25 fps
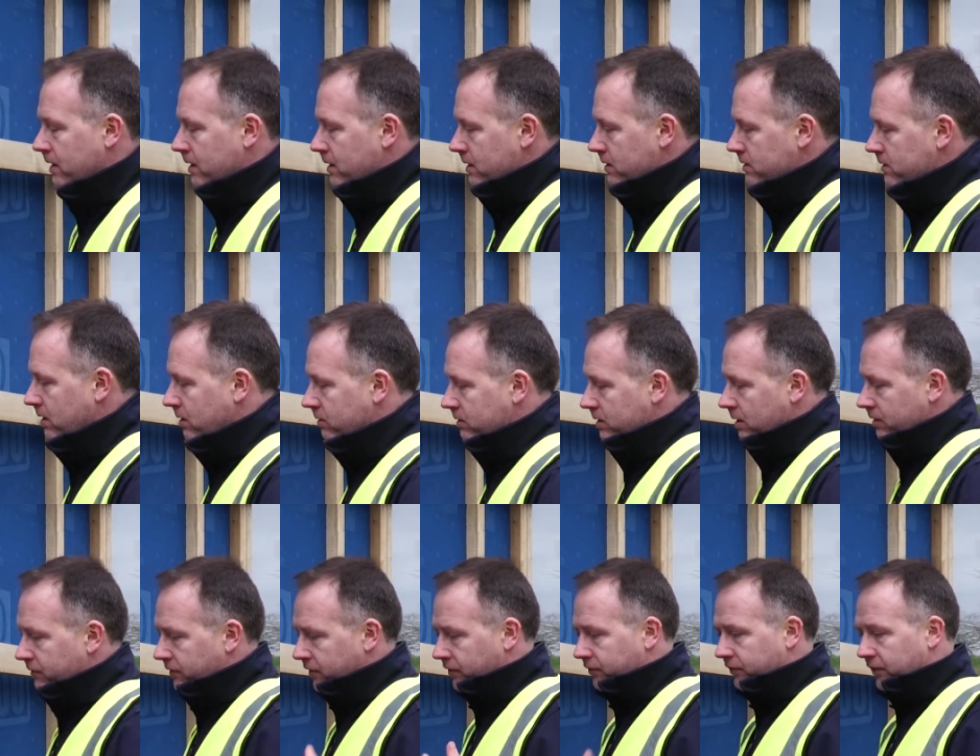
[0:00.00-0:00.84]
So to
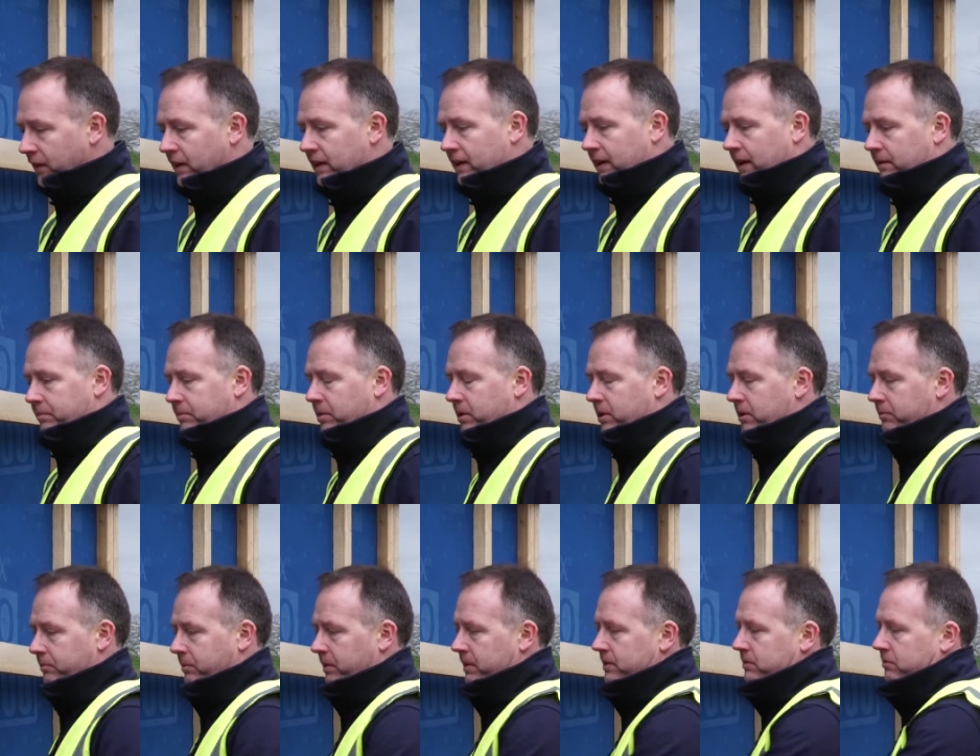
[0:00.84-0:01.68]
fulfill that
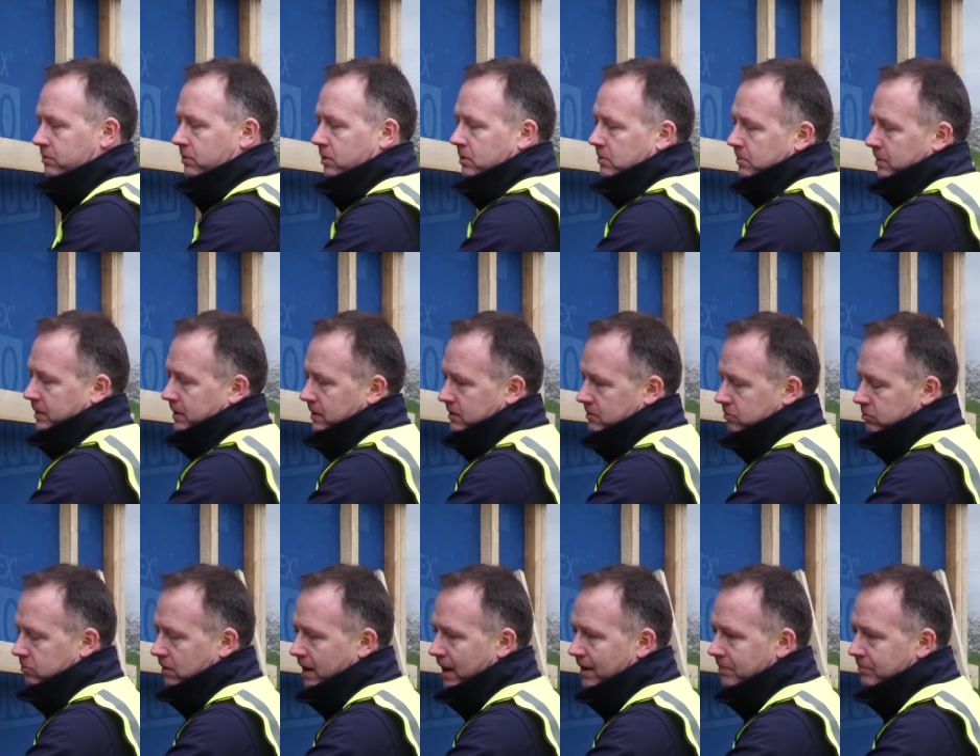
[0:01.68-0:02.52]
purpose, Roman has
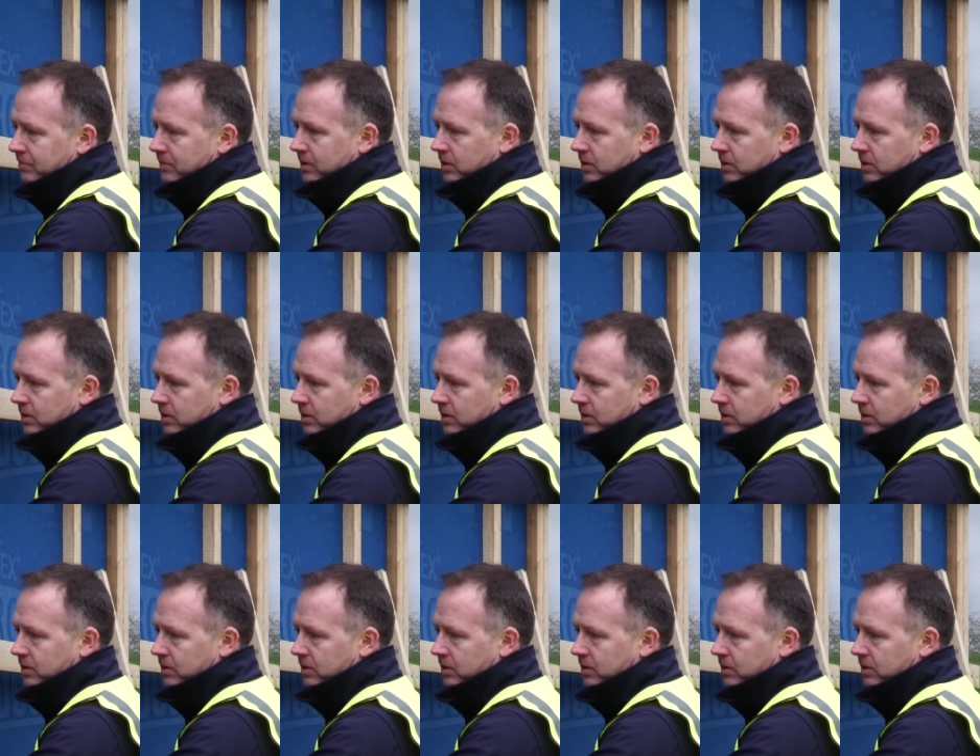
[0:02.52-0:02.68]
wrapped